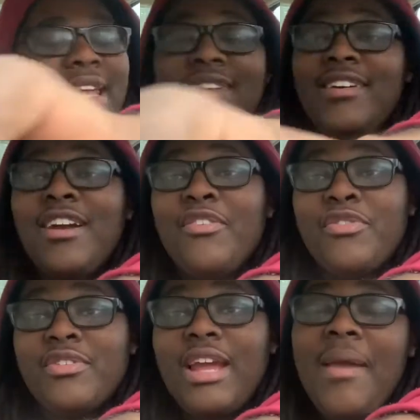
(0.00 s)
I love y'all
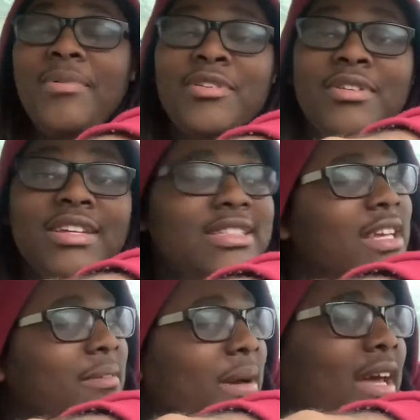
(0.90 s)
for real. Happy New Year's,
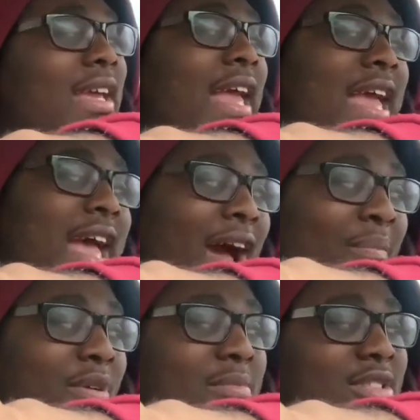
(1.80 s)
everybody. I
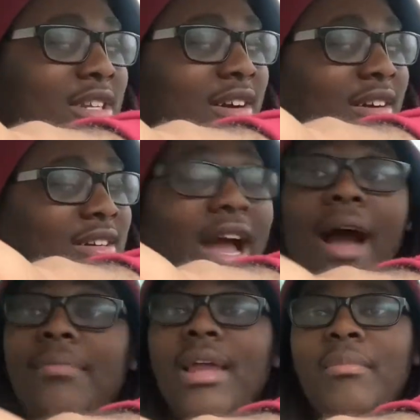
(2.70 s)
promise y'all,
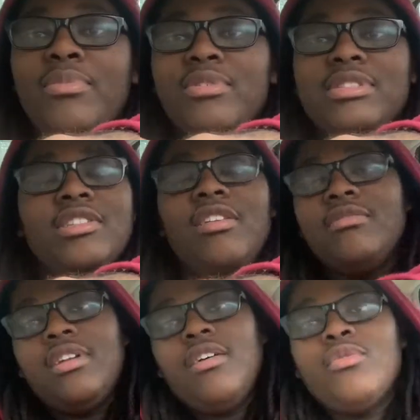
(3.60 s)
I'm not bullshit.
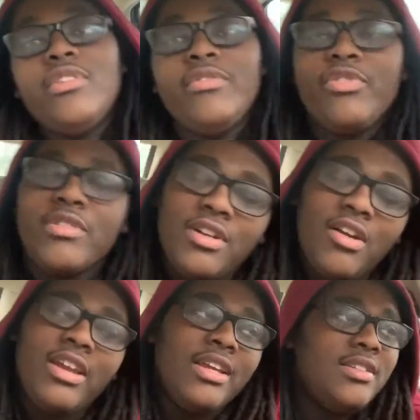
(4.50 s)
No, real, for real.
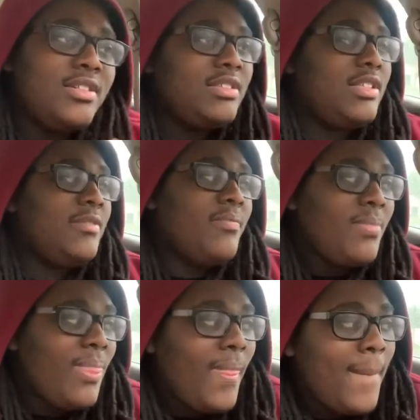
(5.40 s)
Okay, look, see.
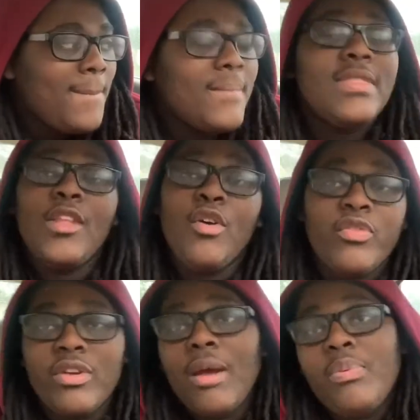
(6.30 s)
No,
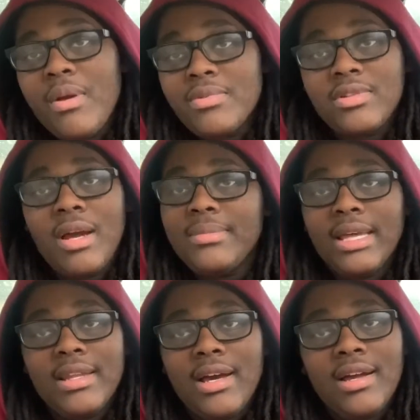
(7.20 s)
for real, I promise y'all, I'm
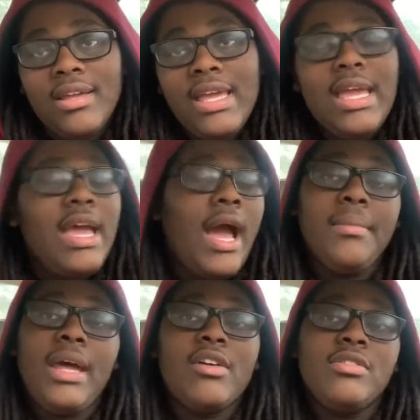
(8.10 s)
not lying.
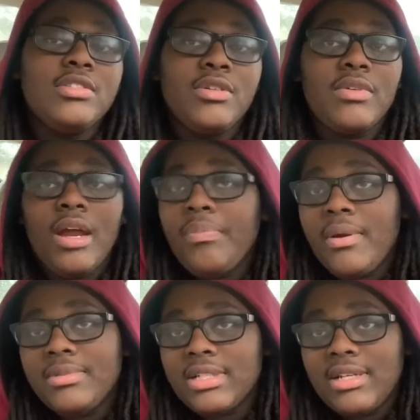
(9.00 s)
I'm not going nowhere. I
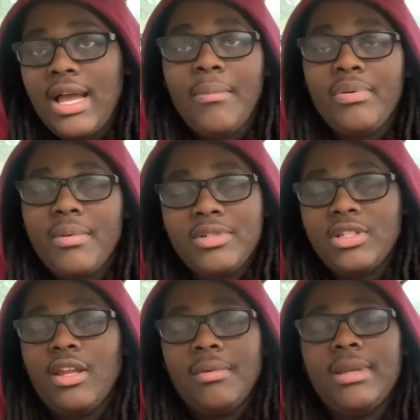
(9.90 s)
promise
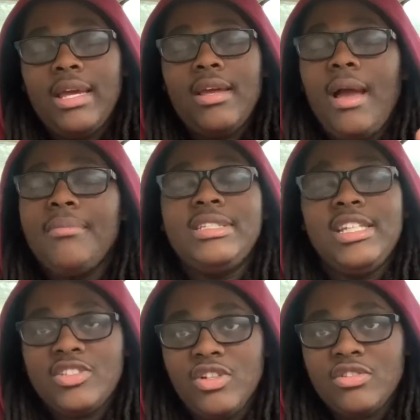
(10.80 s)
y'all I'm not. I'm
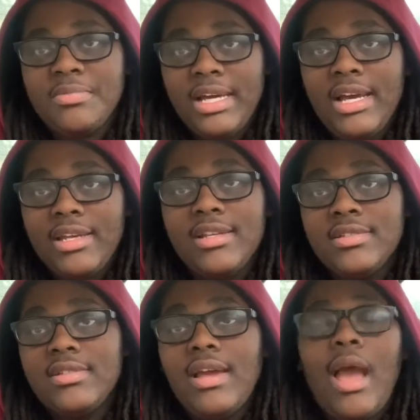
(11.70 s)
10 toes behind
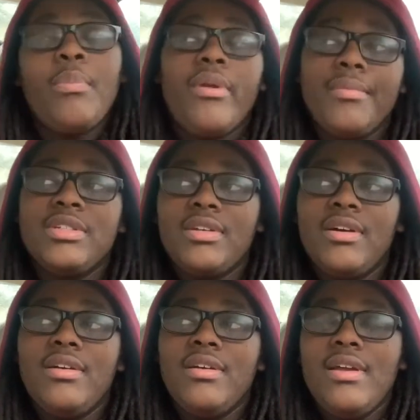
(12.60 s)
this. I promise y'all.